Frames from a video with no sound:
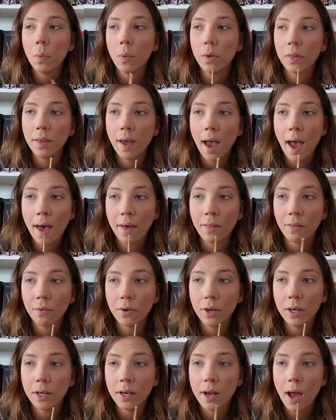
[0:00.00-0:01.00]
with
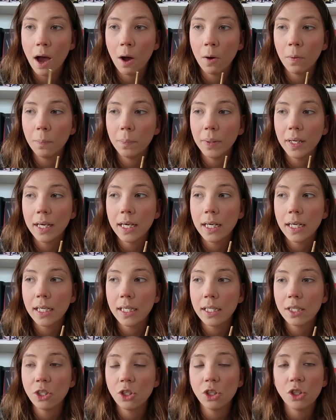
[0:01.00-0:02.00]
Catherine now
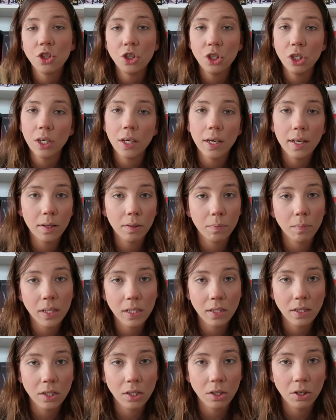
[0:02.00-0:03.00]
because she killed my
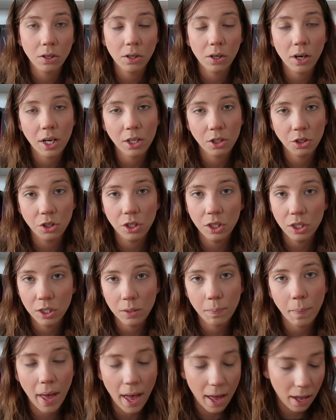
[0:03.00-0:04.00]
sister and she
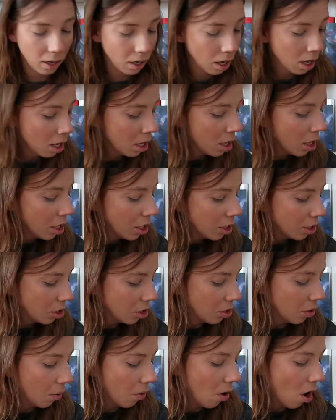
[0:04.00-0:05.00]
is bad.
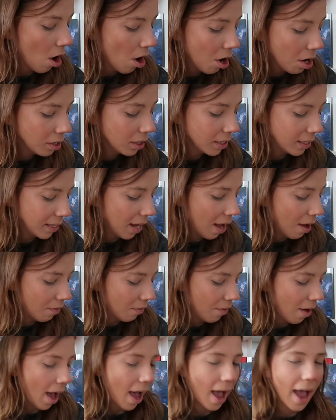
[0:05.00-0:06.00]
So her
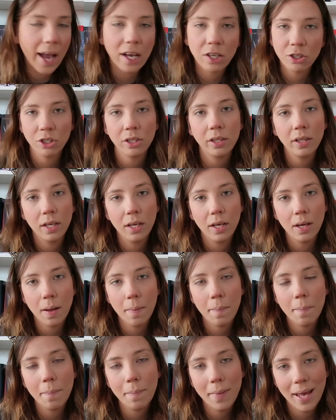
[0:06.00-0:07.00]
death actually
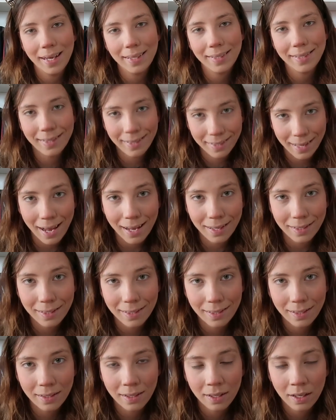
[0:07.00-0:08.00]
made
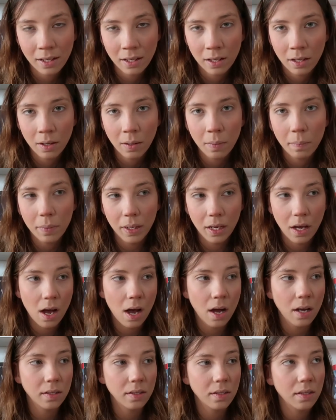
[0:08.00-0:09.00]
sense
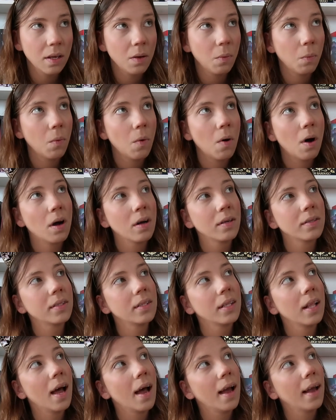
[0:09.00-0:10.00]
because it
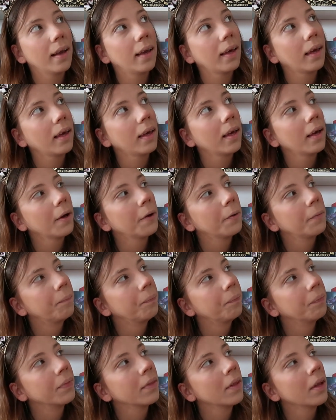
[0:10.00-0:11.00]
was like
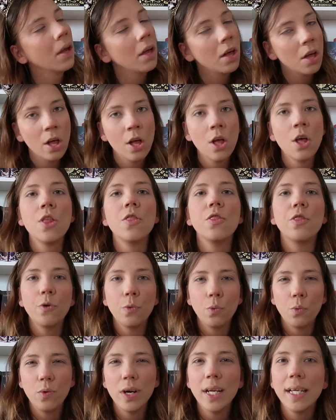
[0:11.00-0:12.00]

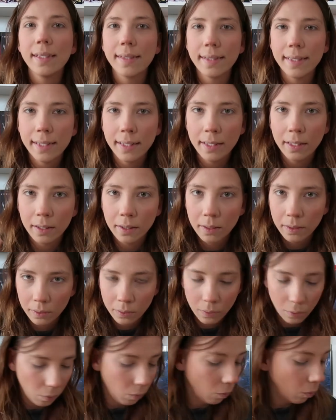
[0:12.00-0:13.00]
the reason
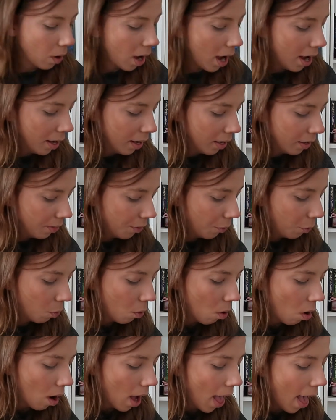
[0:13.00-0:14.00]
why the
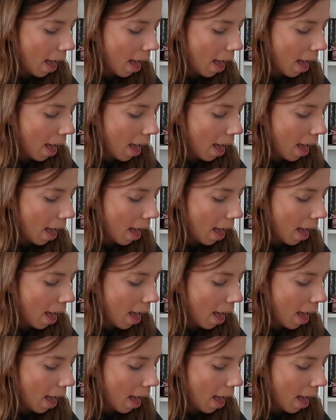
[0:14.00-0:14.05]
war